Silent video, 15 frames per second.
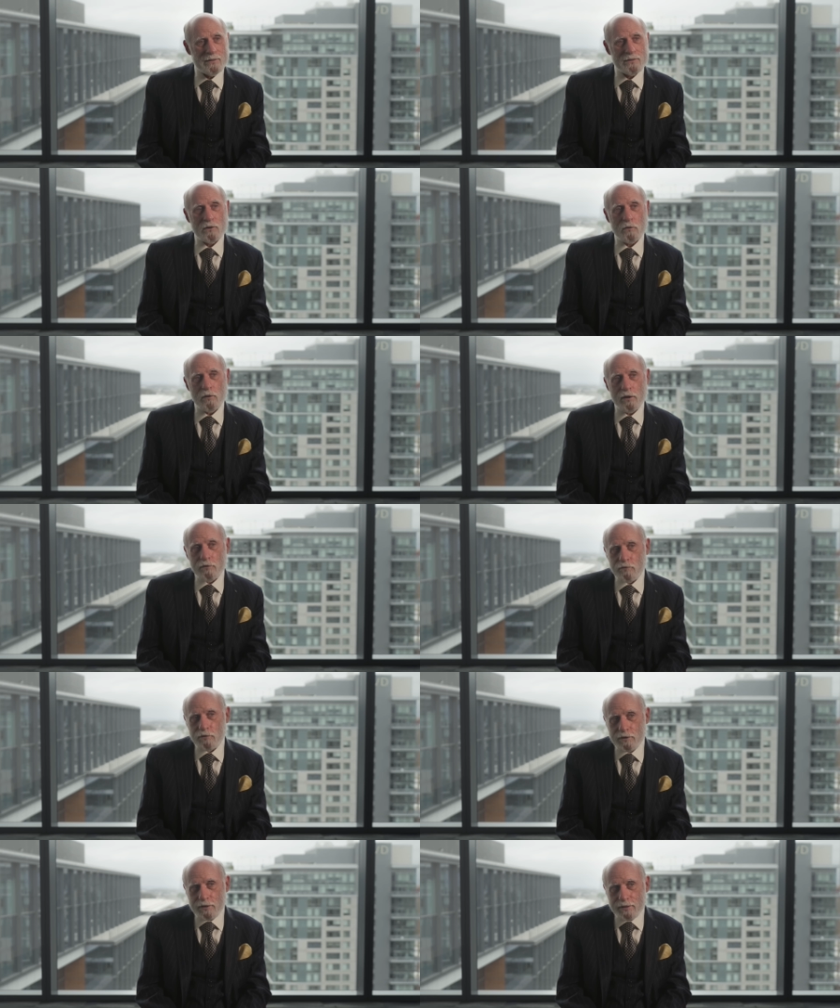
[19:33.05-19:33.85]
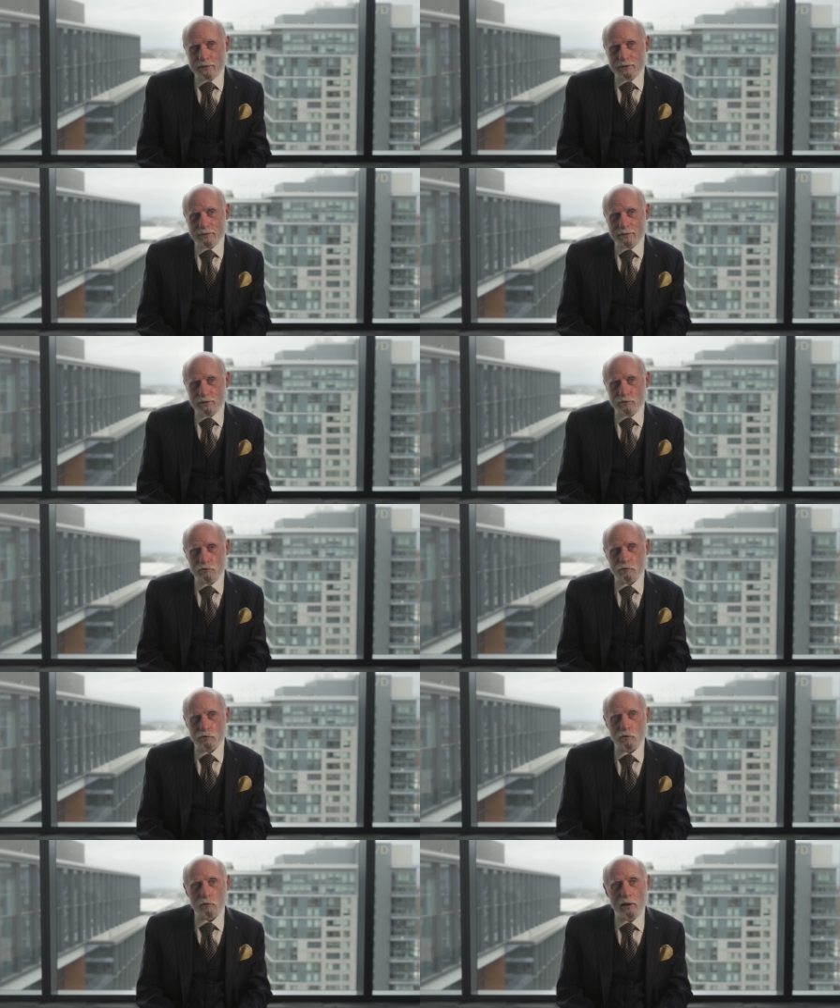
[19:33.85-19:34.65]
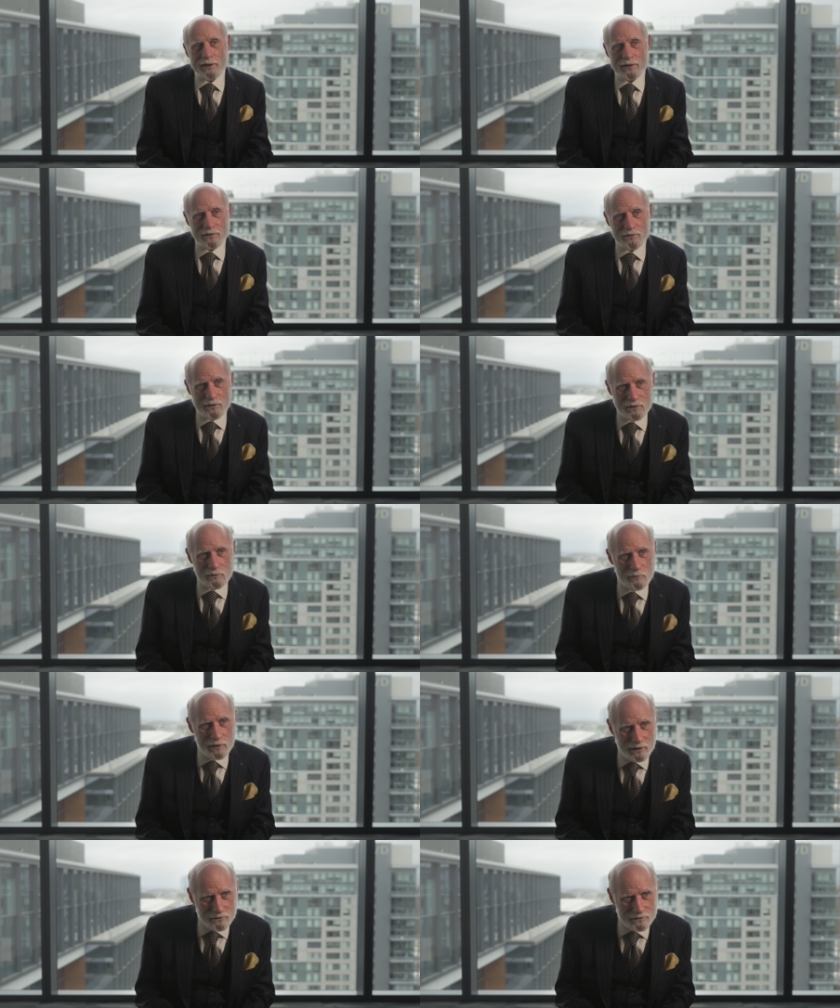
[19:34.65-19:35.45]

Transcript: The question is, did you do anything about